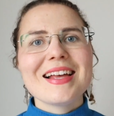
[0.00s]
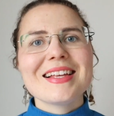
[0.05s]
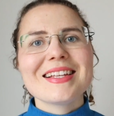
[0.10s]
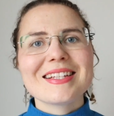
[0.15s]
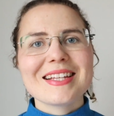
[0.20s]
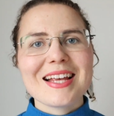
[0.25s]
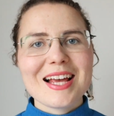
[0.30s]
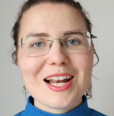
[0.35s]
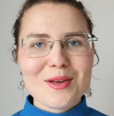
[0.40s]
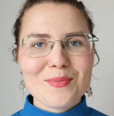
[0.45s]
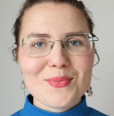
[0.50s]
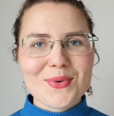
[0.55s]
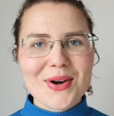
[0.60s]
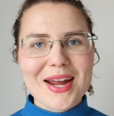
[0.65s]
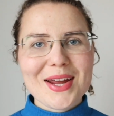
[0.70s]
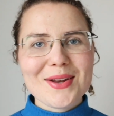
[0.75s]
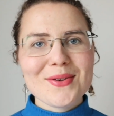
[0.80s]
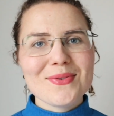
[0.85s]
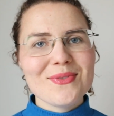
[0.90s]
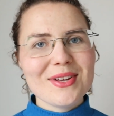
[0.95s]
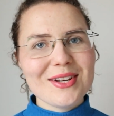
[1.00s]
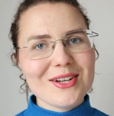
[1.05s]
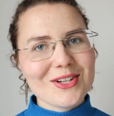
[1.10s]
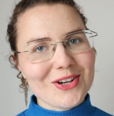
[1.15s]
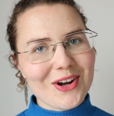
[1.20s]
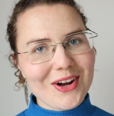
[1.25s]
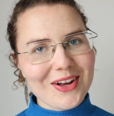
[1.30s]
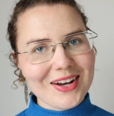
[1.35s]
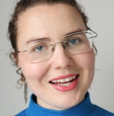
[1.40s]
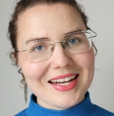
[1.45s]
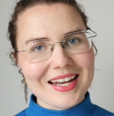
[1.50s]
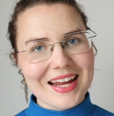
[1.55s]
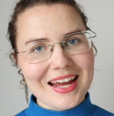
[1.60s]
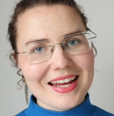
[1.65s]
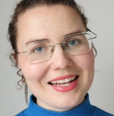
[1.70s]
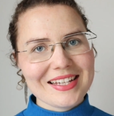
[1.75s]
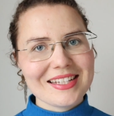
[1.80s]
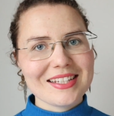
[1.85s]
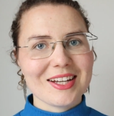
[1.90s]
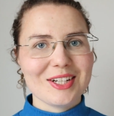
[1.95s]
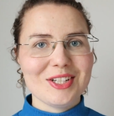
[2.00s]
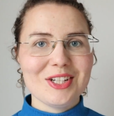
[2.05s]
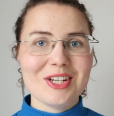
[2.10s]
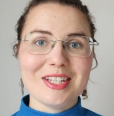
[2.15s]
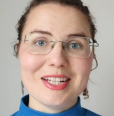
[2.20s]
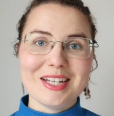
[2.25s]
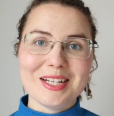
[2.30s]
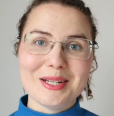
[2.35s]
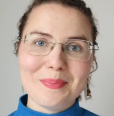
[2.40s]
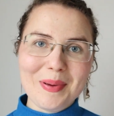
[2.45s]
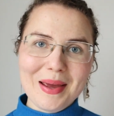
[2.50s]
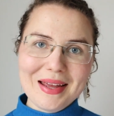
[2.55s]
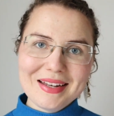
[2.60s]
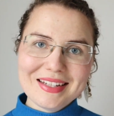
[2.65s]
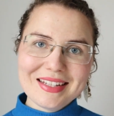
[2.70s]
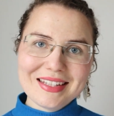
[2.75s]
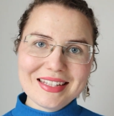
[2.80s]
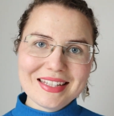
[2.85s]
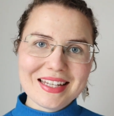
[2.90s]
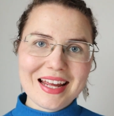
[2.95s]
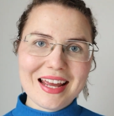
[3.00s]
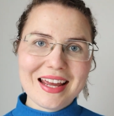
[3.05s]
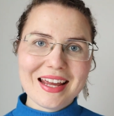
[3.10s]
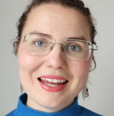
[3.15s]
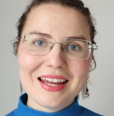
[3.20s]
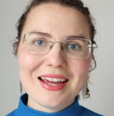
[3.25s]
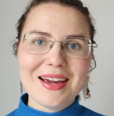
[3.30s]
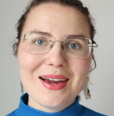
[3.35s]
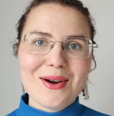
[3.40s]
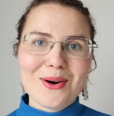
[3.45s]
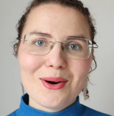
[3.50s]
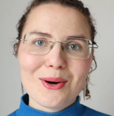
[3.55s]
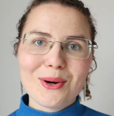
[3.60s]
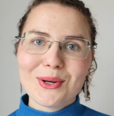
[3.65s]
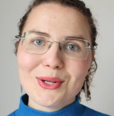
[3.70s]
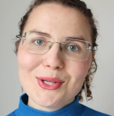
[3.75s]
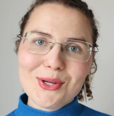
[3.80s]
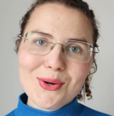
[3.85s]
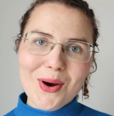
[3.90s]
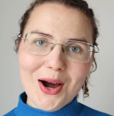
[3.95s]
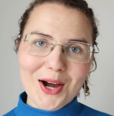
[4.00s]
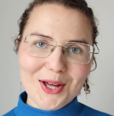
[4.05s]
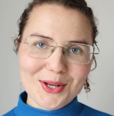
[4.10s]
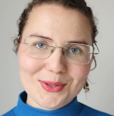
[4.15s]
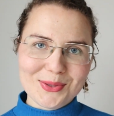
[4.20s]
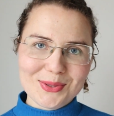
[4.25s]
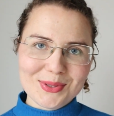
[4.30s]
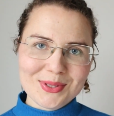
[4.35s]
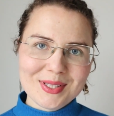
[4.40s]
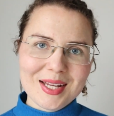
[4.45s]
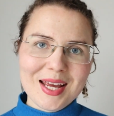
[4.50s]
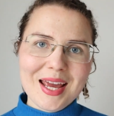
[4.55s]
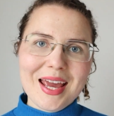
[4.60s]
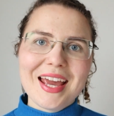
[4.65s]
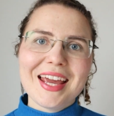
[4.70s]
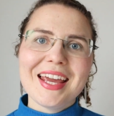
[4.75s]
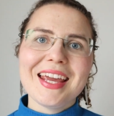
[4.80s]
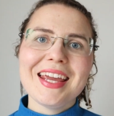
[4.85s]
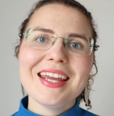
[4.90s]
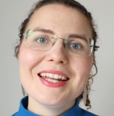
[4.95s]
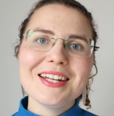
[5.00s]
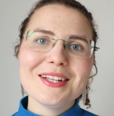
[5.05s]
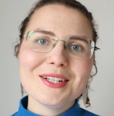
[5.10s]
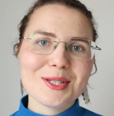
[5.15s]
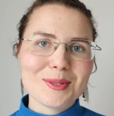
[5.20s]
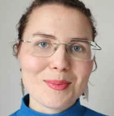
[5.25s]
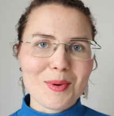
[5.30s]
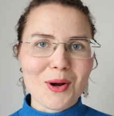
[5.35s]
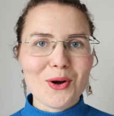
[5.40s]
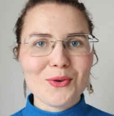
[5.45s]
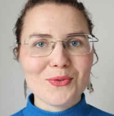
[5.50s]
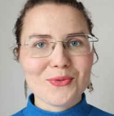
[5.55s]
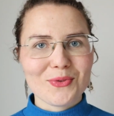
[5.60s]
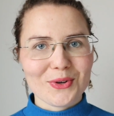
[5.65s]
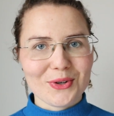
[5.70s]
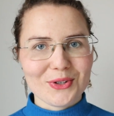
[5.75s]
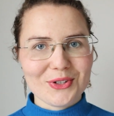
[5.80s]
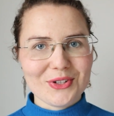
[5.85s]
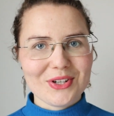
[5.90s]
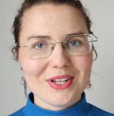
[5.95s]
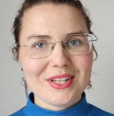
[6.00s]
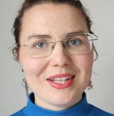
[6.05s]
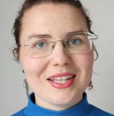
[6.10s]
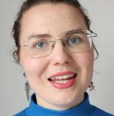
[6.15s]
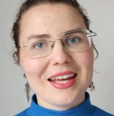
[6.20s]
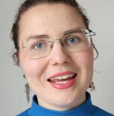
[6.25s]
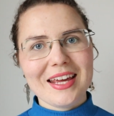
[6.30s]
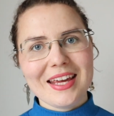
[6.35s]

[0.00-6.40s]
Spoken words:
Celebrate Finnish holidays such as Independence Day or Juhannus in a small version